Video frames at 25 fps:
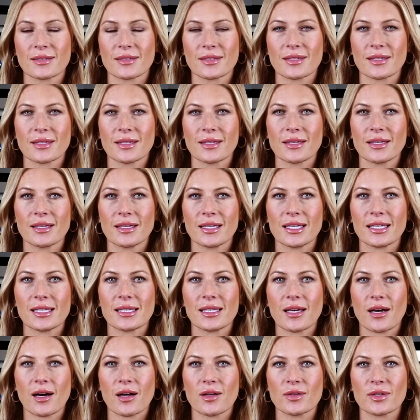Hamas leader
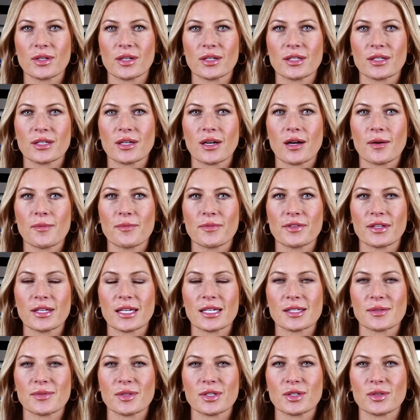dismissed the
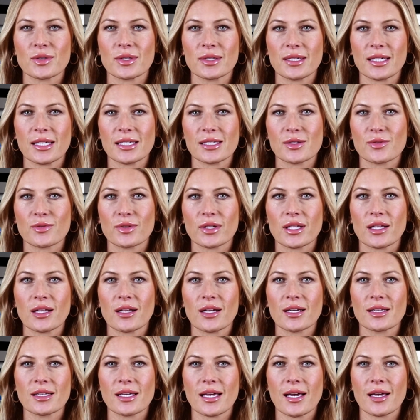discussions,
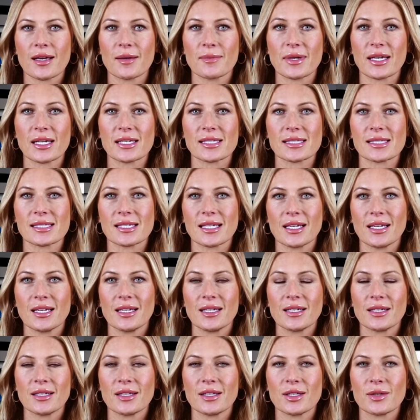describing them as
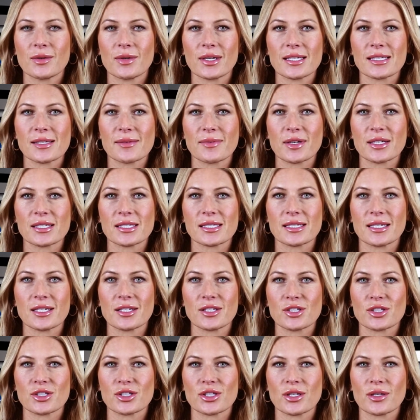American
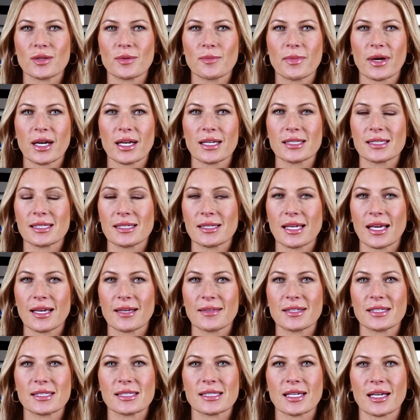diktats, according to
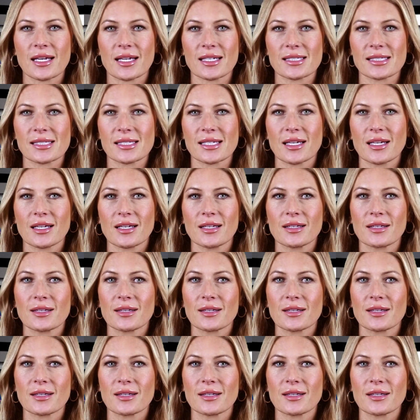AFP.